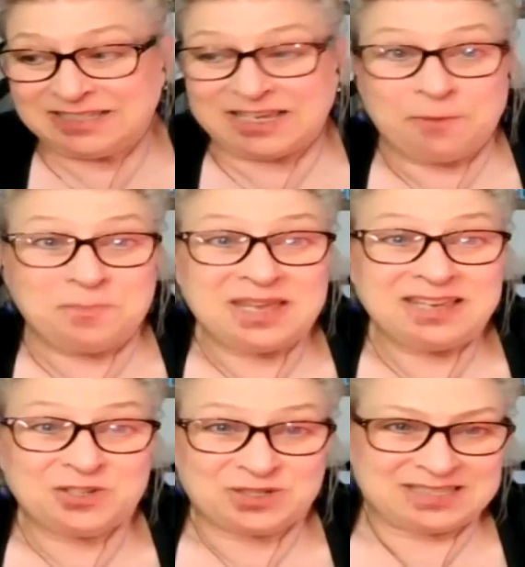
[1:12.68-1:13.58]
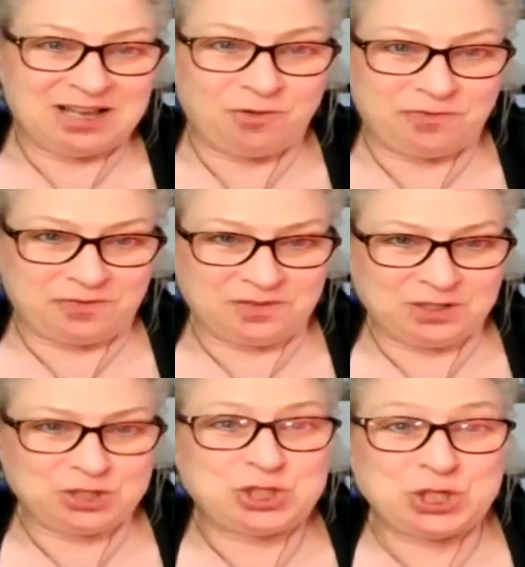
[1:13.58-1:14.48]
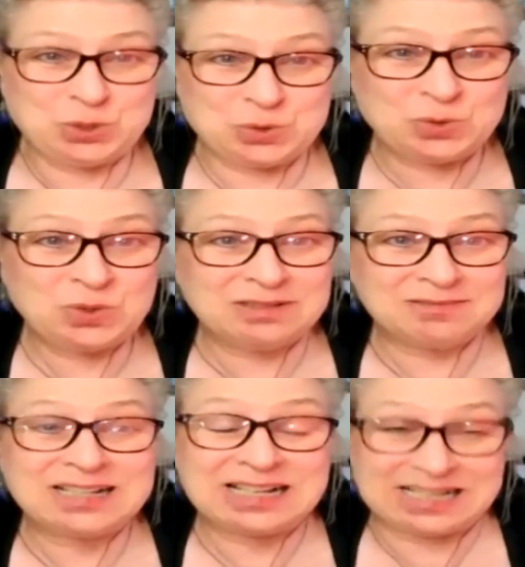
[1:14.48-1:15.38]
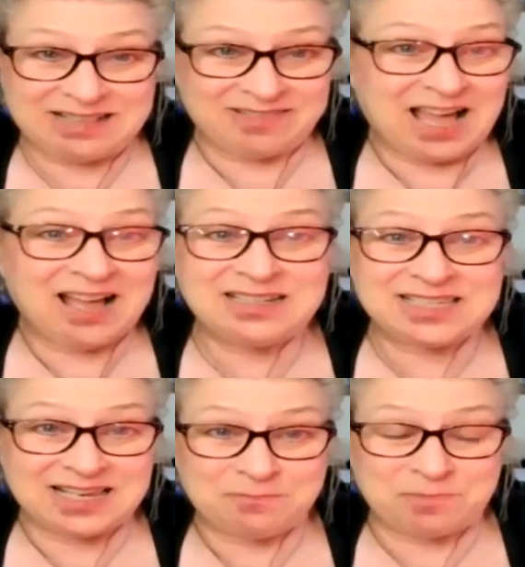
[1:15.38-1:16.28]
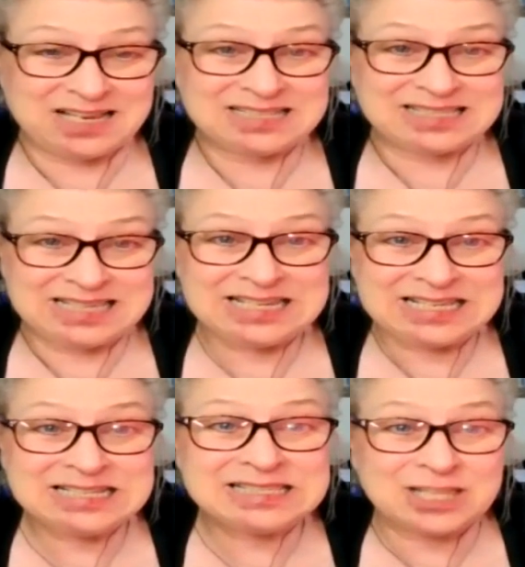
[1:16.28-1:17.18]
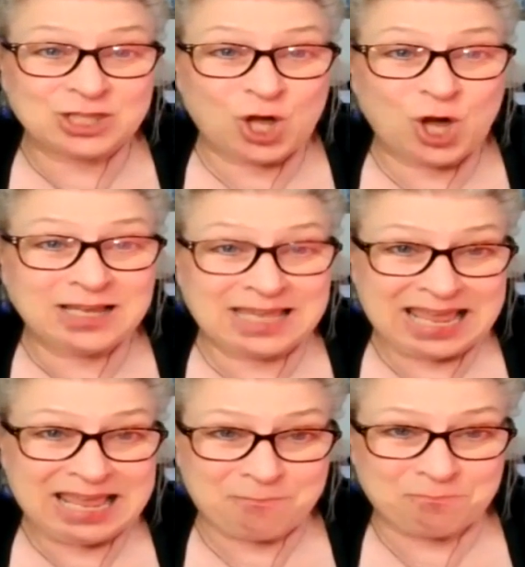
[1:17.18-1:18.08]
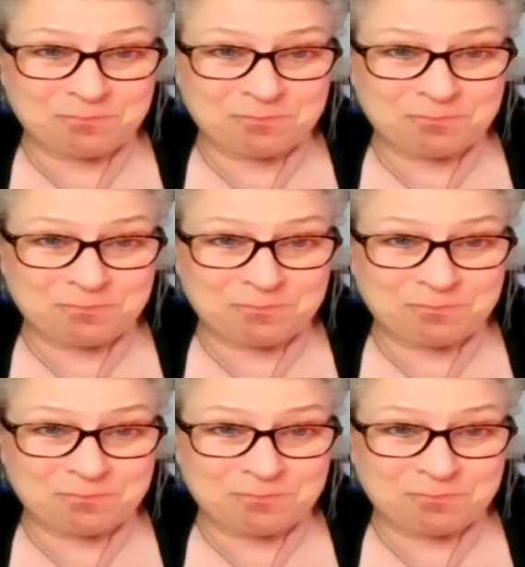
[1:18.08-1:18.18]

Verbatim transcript: commit yourself to content because it is the long game.